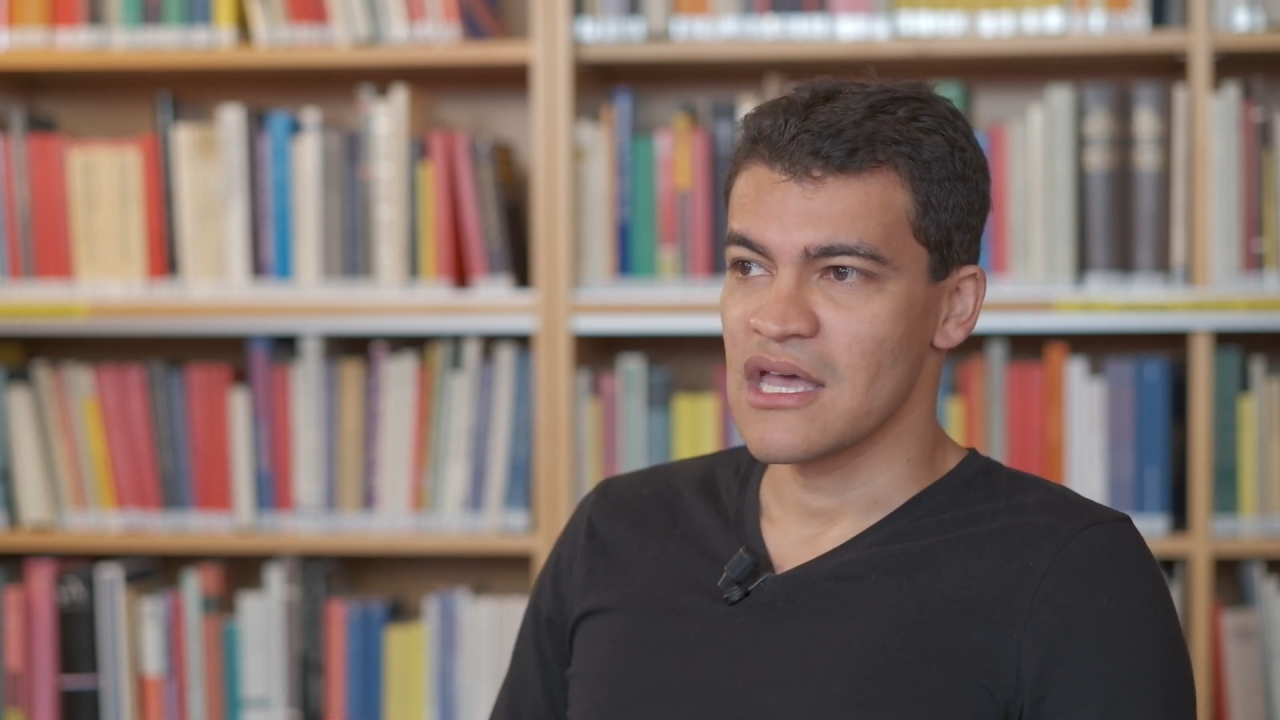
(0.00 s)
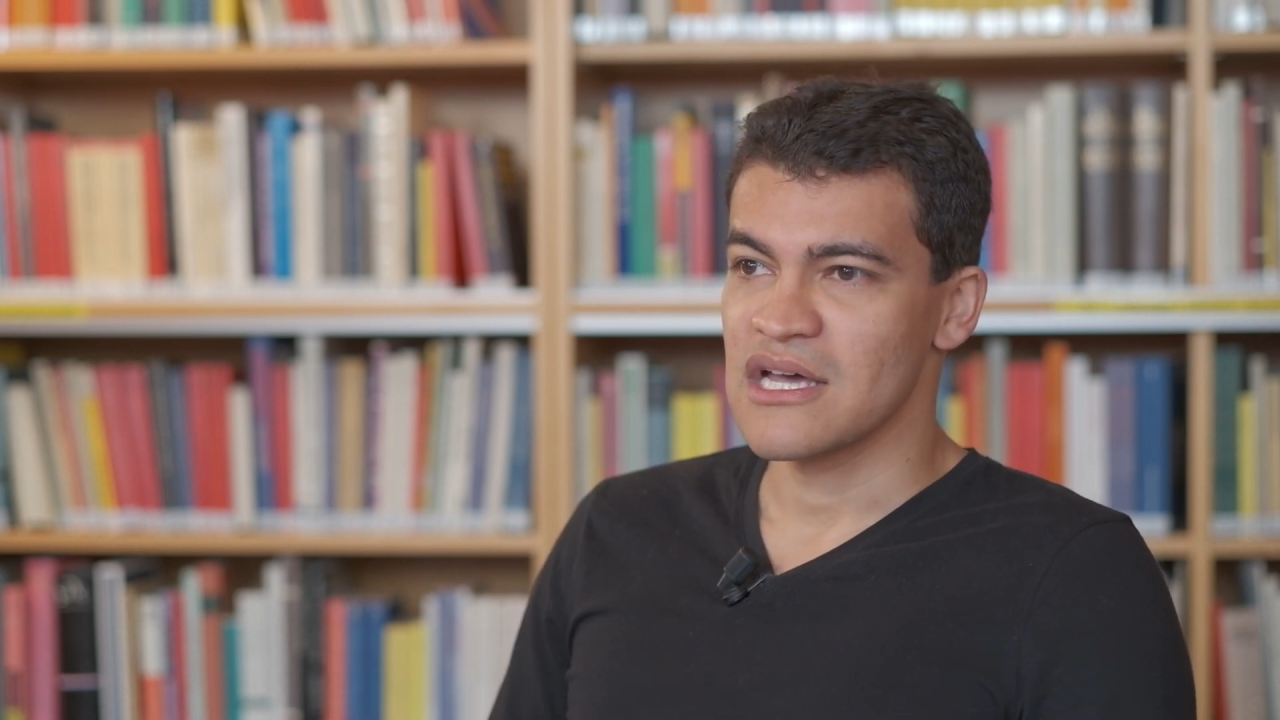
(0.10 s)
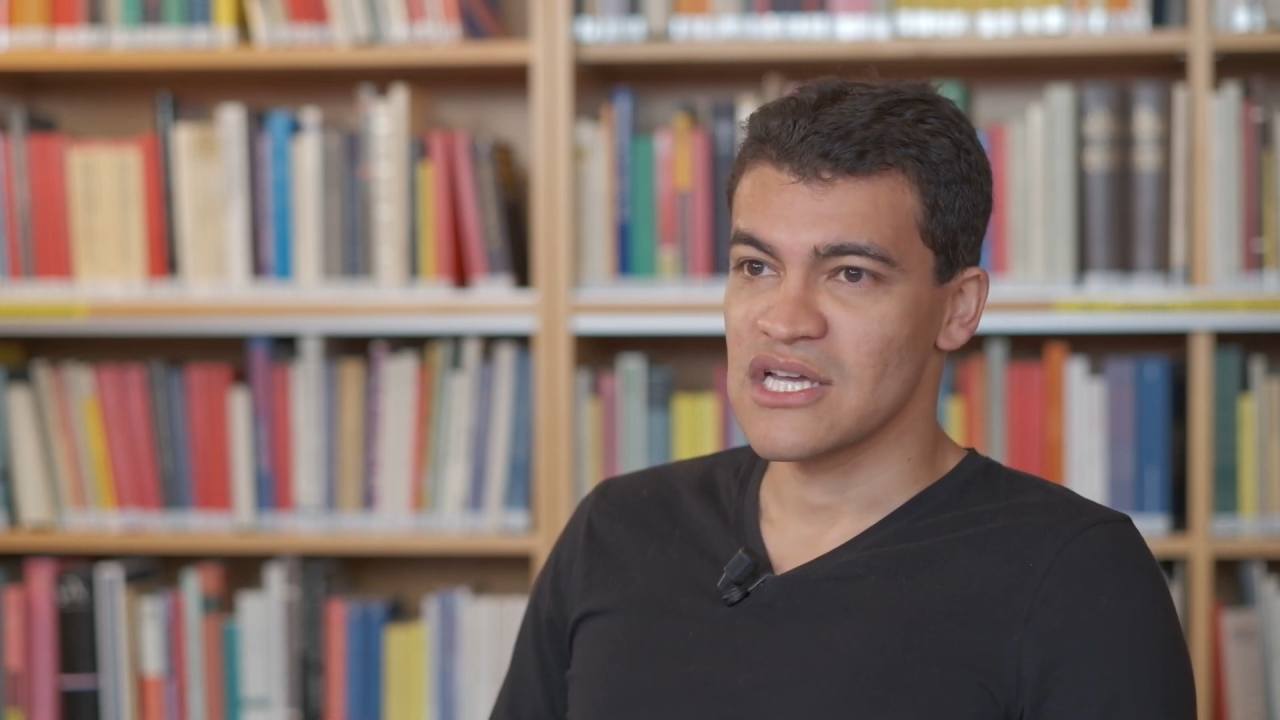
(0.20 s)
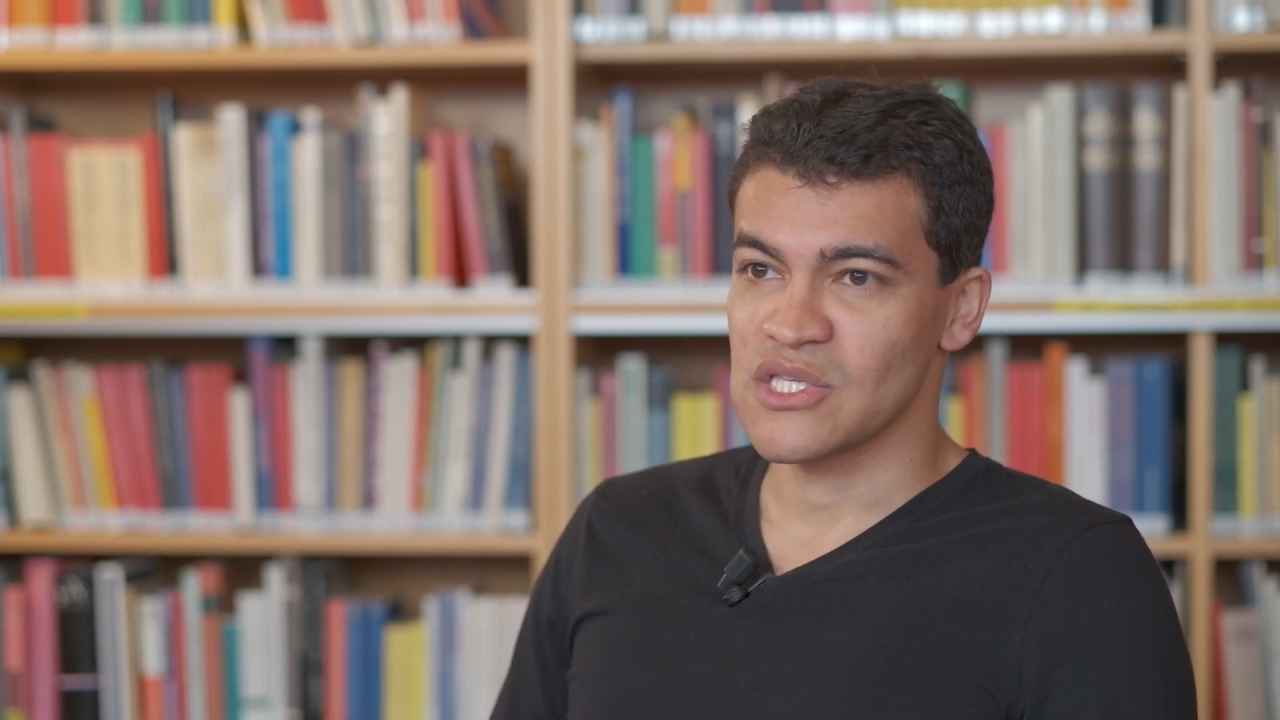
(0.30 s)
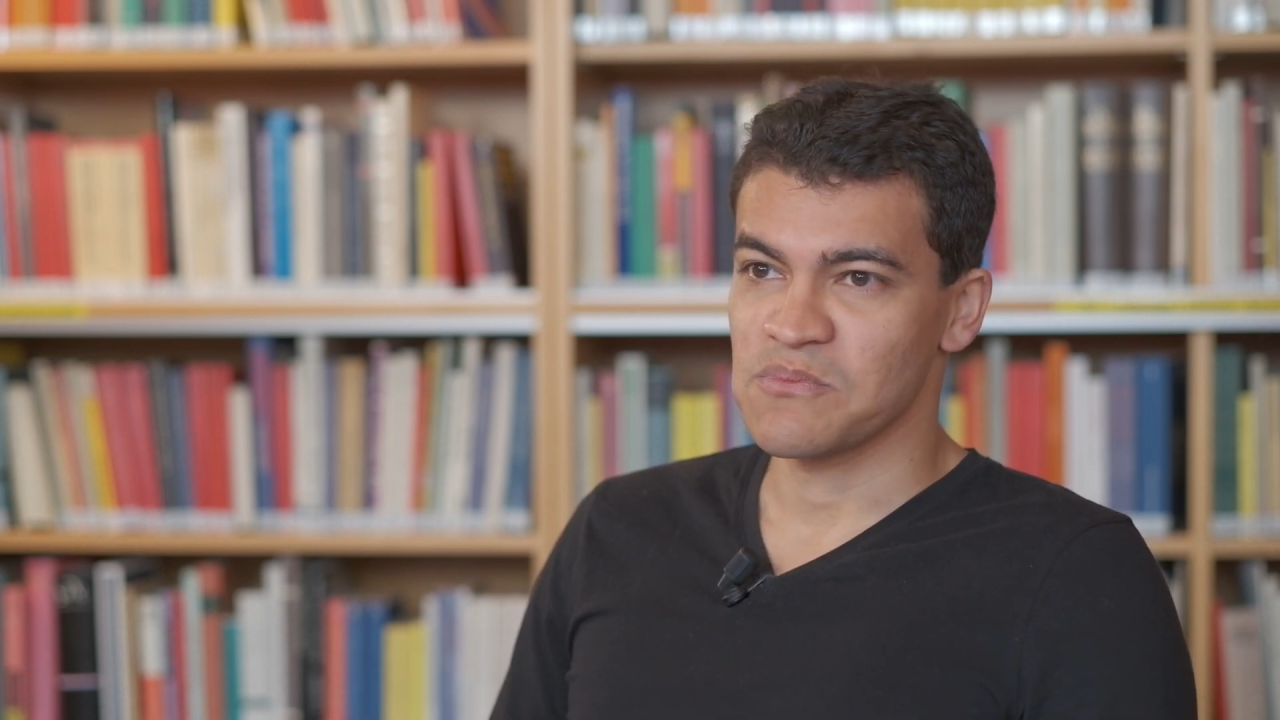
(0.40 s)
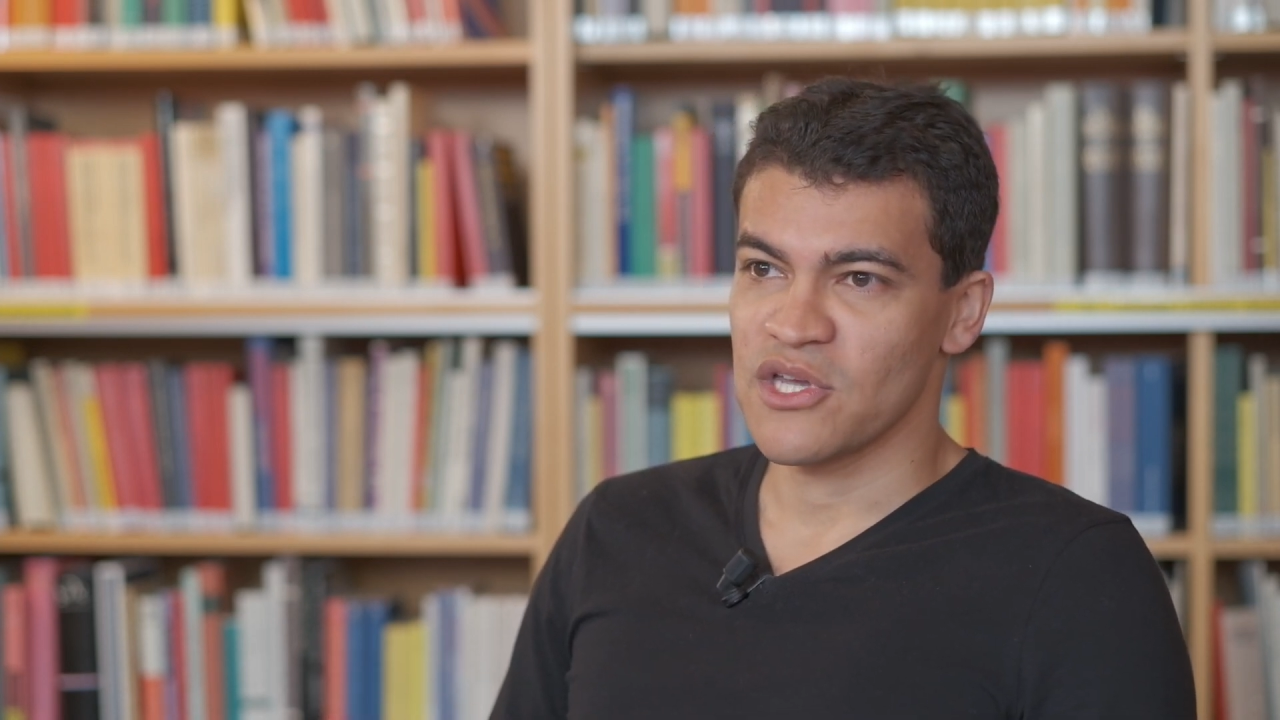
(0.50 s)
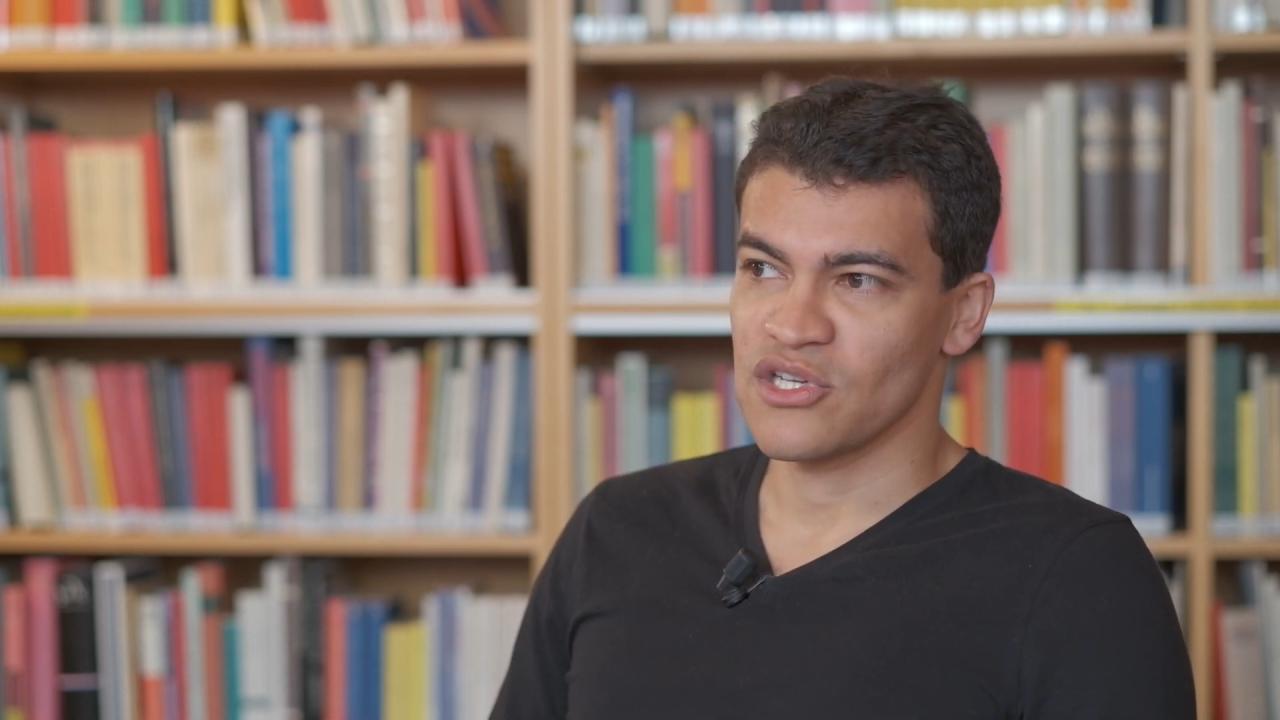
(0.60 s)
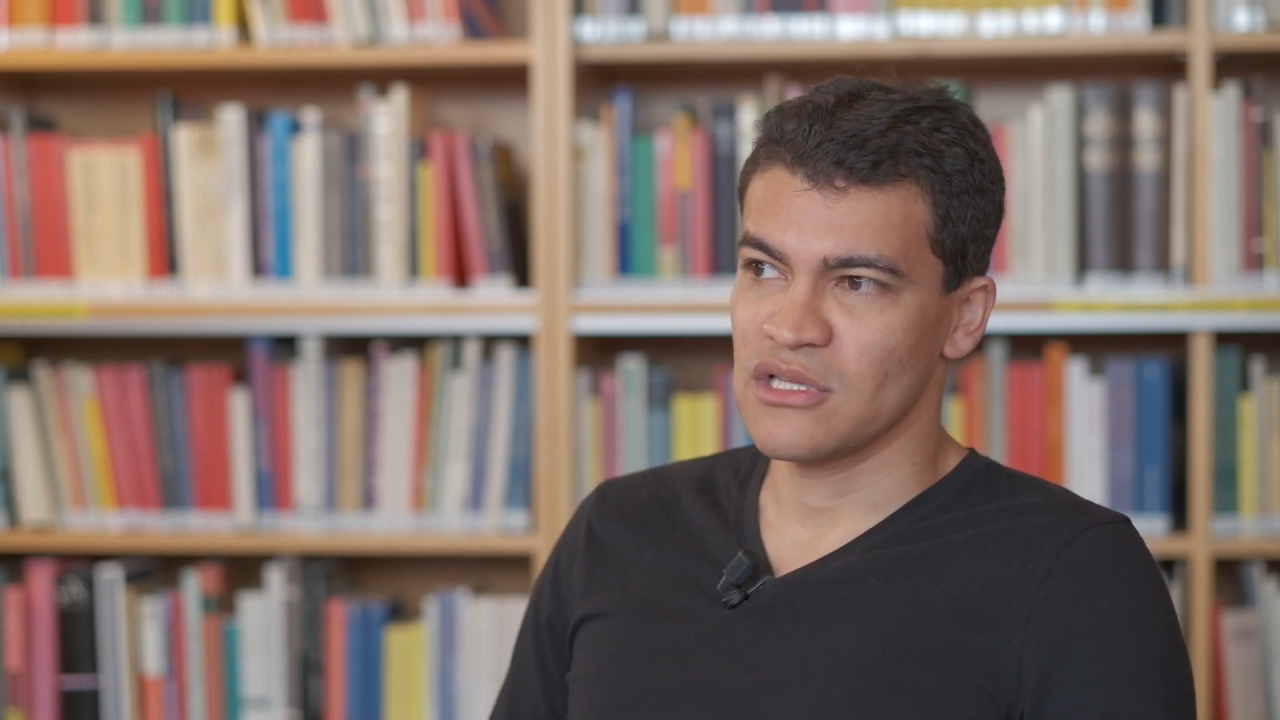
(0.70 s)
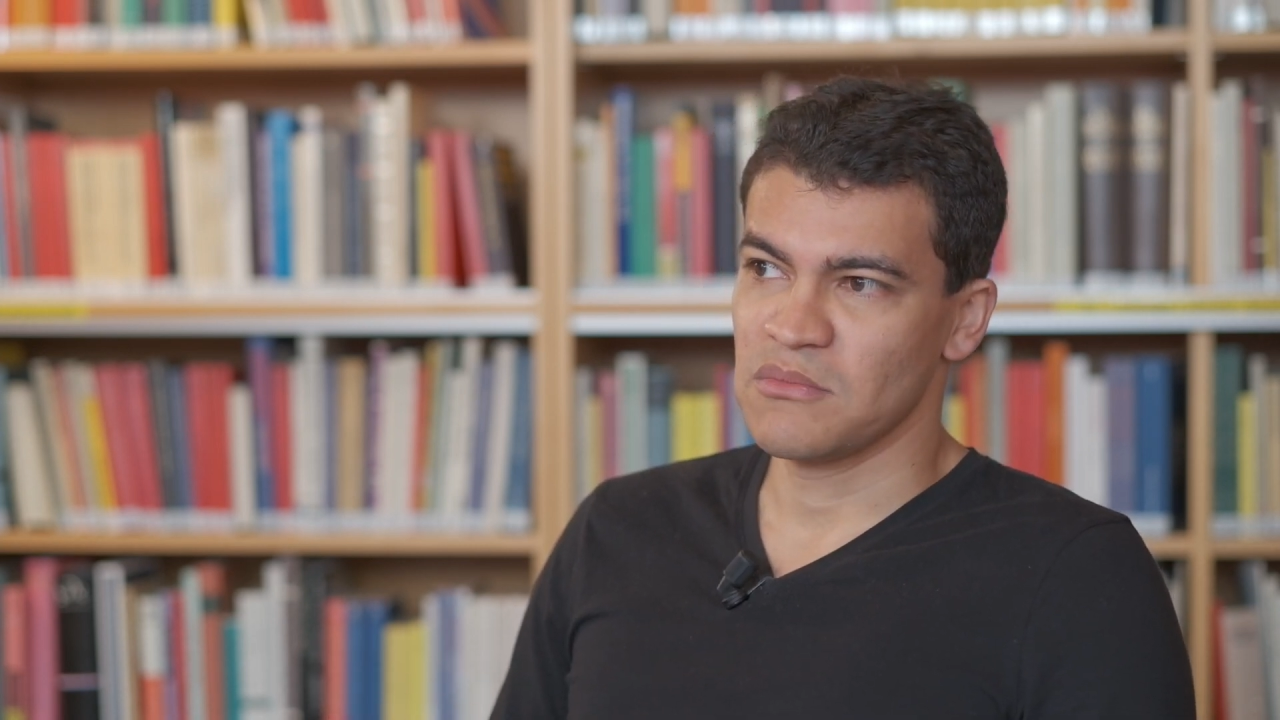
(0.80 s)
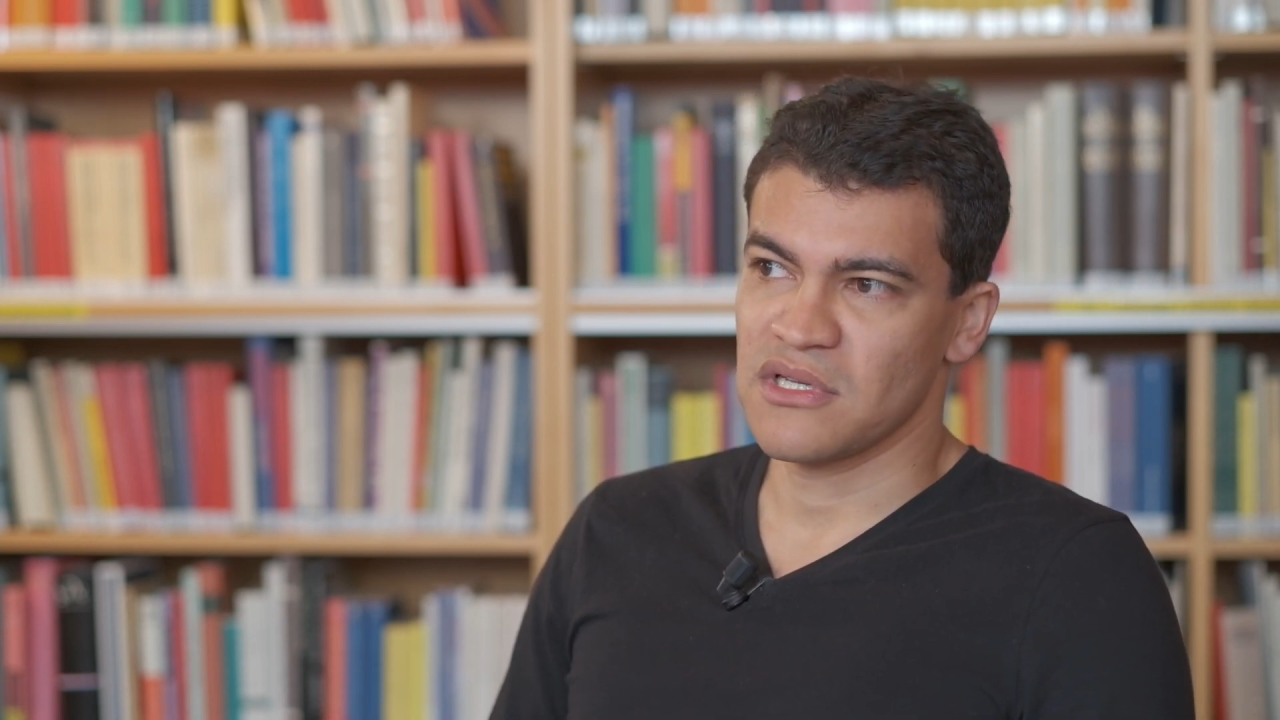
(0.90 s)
especially